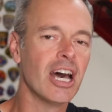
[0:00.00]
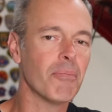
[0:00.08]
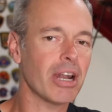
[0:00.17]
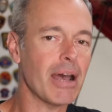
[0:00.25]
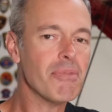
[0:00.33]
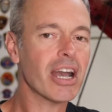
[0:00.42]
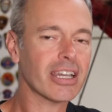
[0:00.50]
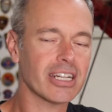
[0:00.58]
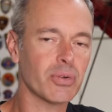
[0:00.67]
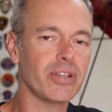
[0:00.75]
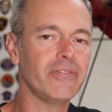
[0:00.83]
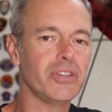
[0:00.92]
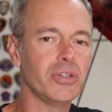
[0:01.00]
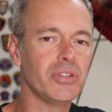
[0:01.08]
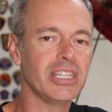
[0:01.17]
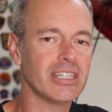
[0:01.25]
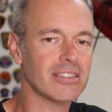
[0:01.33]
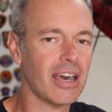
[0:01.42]
But I'm not going to review
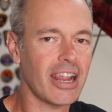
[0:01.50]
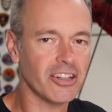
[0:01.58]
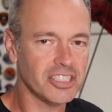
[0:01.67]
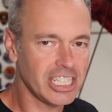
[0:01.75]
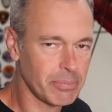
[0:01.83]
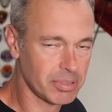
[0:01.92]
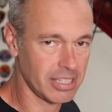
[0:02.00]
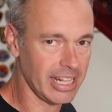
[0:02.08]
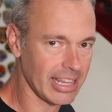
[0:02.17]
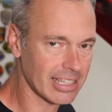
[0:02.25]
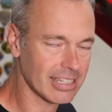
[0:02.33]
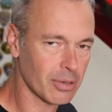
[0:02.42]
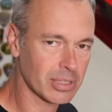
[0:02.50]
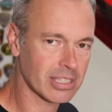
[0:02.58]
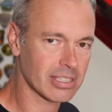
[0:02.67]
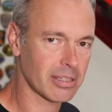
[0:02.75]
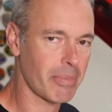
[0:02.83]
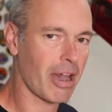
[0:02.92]
the entire Jeep today. That's not what
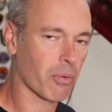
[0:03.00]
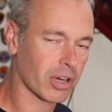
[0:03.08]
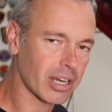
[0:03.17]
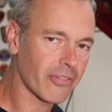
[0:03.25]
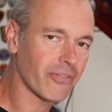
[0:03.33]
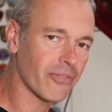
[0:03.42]
this is about. We're going to